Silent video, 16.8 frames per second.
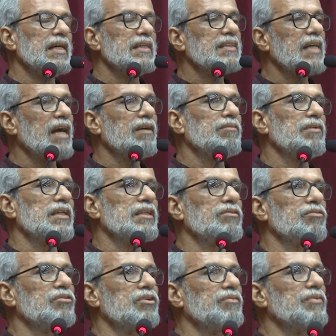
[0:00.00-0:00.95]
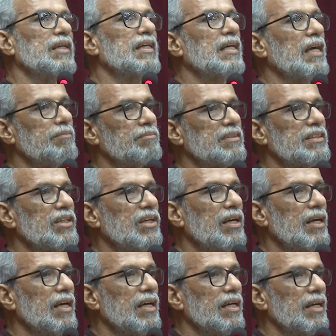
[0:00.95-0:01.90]
tablet would be kept
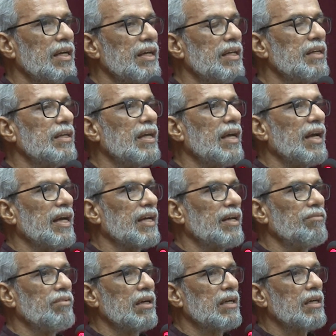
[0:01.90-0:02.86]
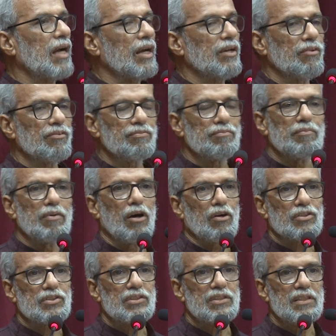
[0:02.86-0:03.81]
in a given kind of
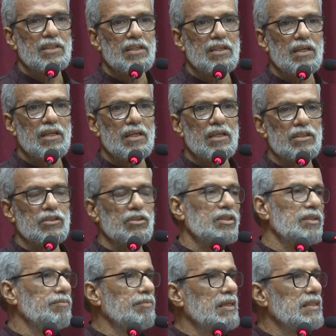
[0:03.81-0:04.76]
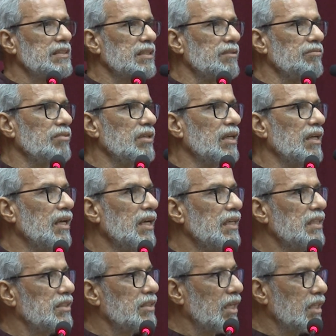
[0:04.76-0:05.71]
box. So the person will
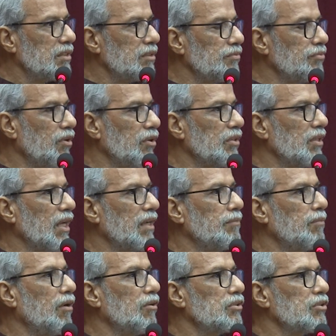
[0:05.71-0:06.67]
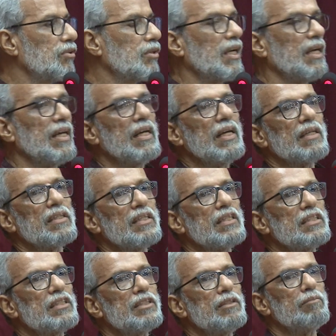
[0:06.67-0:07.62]
search for that box. Okay,
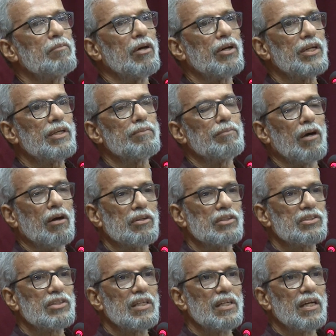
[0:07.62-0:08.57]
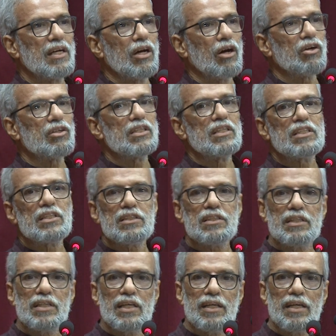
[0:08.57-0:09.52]
this is the morning box, or this is
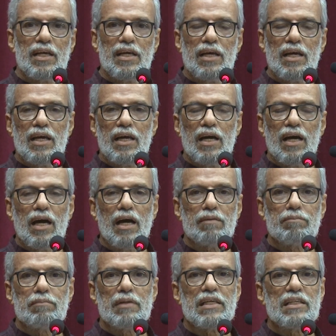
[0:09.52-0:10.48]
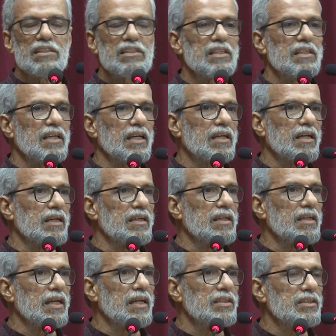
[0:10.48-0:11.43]
the medicine that
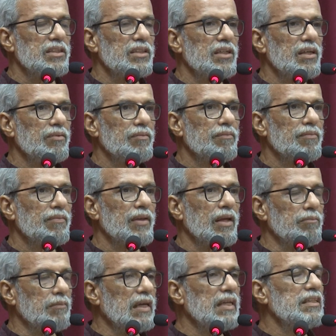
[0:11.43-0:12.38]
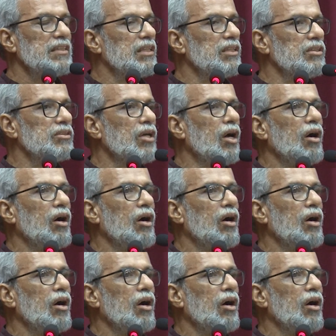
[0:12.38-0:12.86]
contains medicine